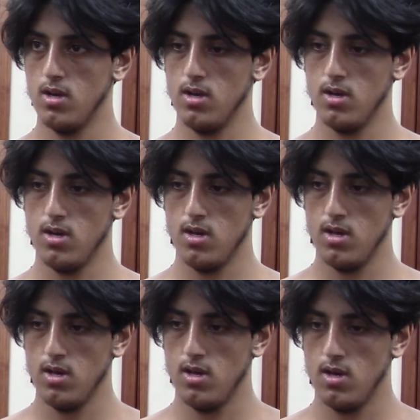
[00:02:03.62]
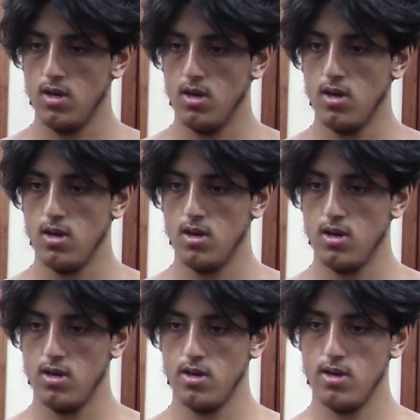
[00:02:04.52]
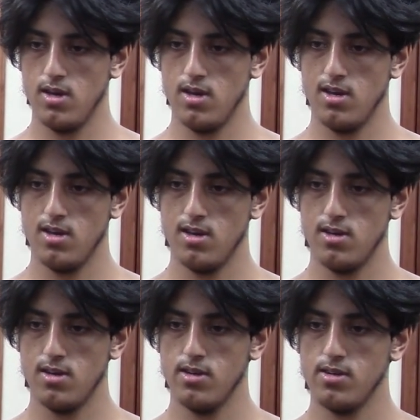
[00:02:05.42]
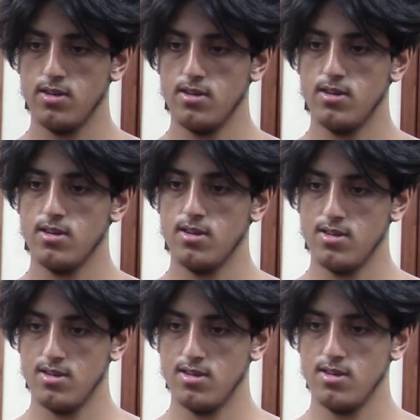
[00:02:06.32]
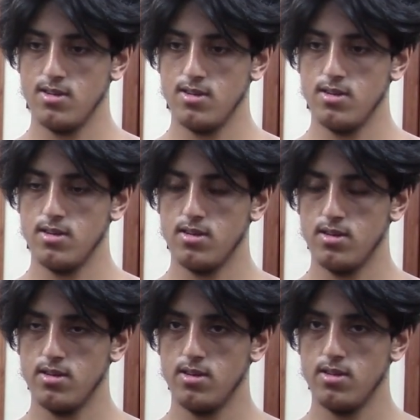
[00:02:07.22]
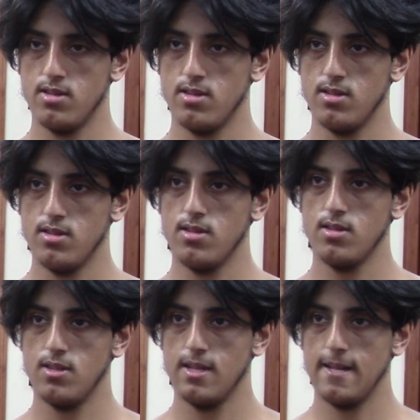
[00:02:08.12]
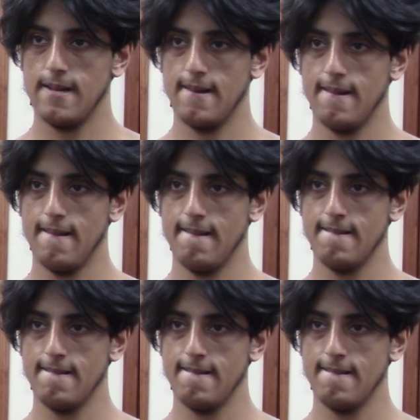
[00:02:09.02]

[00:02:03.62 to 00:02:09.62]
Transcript: (silent)